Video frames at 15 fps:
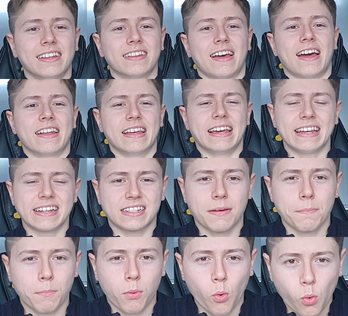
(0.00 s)
then, it's
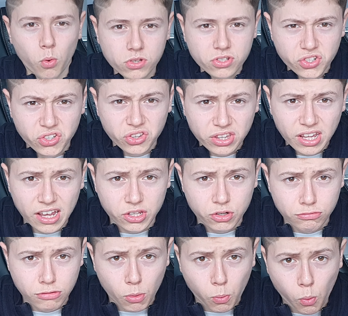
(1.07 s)
important that you
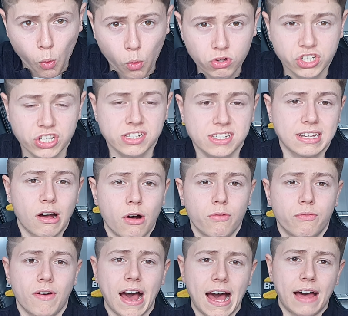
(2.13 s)
reward yourself
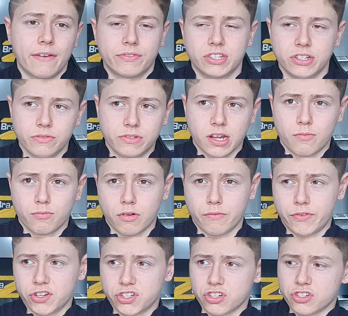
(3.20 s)
after you've done
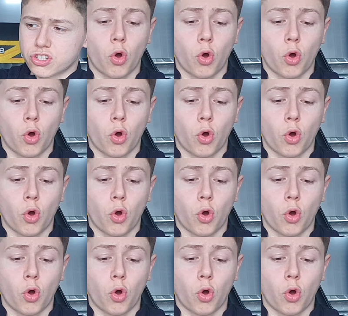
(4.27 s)
revisions.